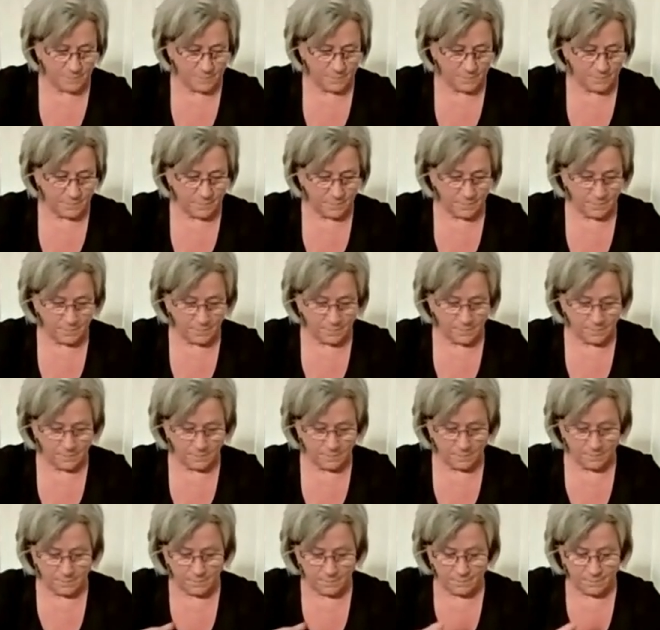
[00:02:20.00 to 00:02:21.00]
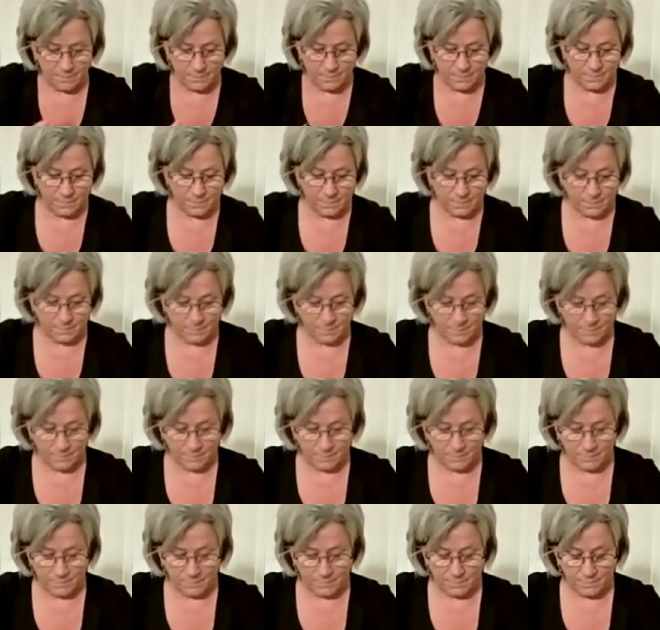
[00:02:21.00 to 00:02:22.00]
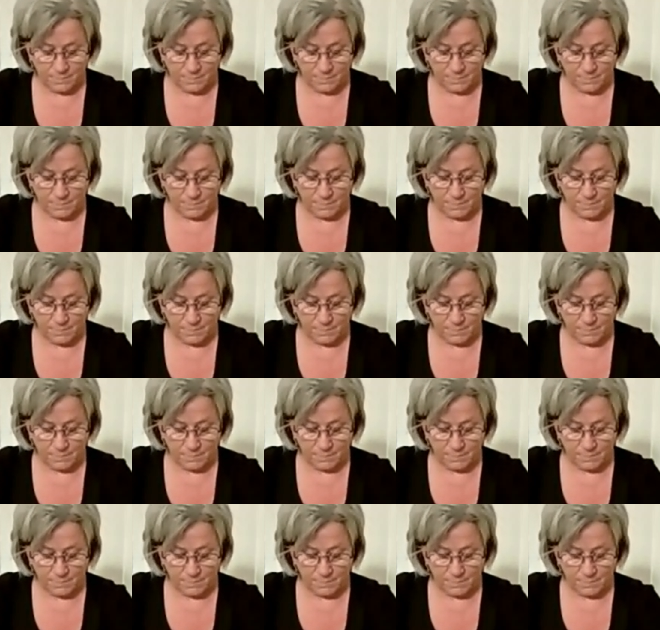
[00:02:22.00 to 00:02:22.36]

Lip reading: Nothing is said.